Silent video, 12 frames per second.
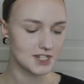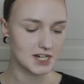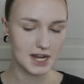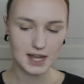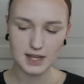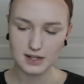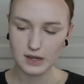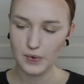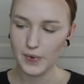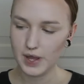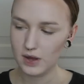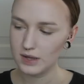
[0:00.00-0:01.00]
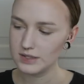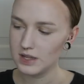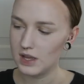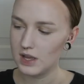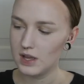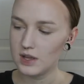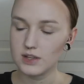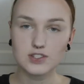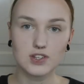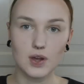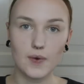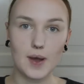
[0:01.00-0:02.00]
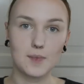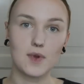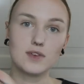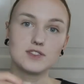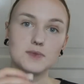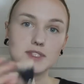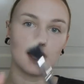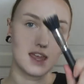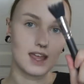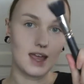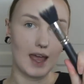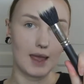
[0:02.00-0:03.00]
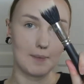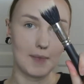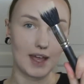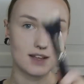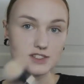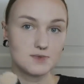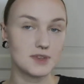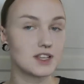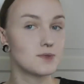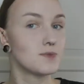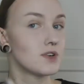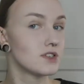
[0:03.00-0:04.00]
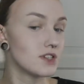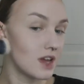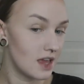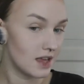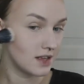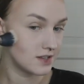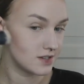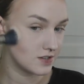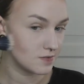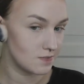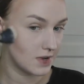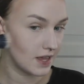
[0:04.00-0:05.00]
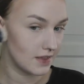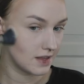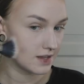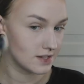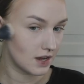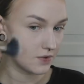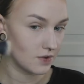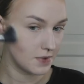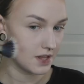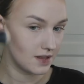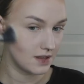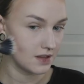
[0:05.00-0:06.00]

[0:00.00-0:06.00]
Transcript: which I had going on. So I'm going to be taking a MAC Cosmetics brush and just blend this out a bit.